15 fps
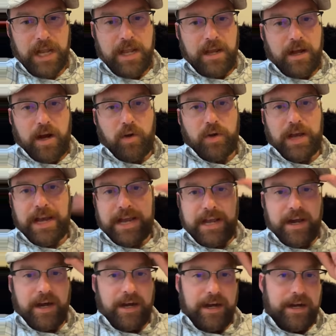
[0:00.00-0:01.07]
Okay,
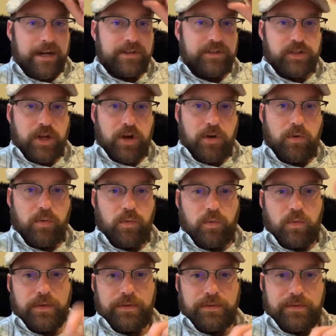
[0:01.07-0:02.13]
uh, so
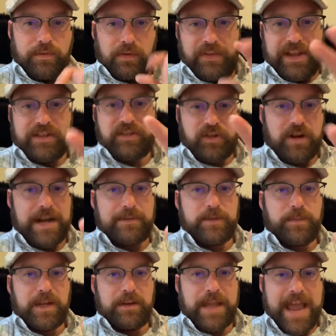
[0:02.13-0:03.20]
Instagram's
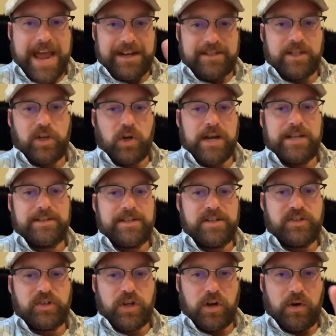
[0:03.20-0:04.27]
been acting crazy,
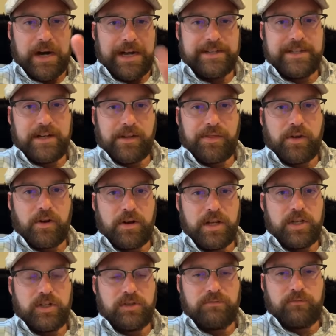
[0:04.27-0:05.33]
so I did a
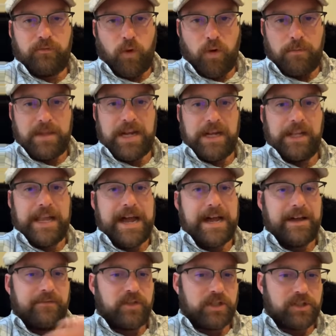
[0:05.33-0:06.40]
34 minute
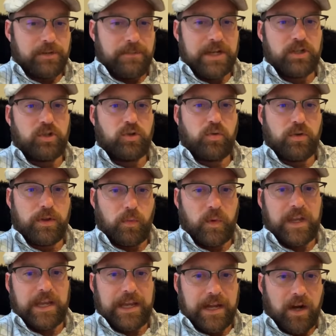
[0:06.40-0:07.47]
live just to make sure that we
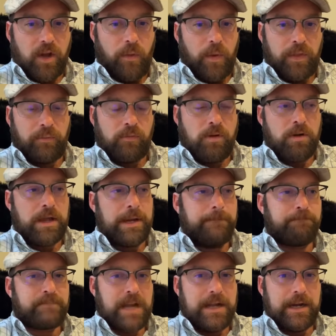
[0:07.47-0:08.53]
could get all the way through it.
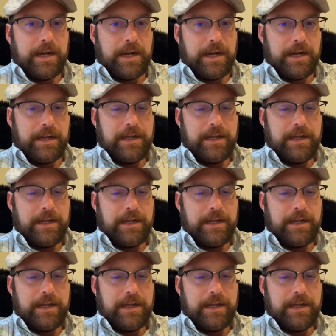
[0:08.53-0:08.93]
Uh,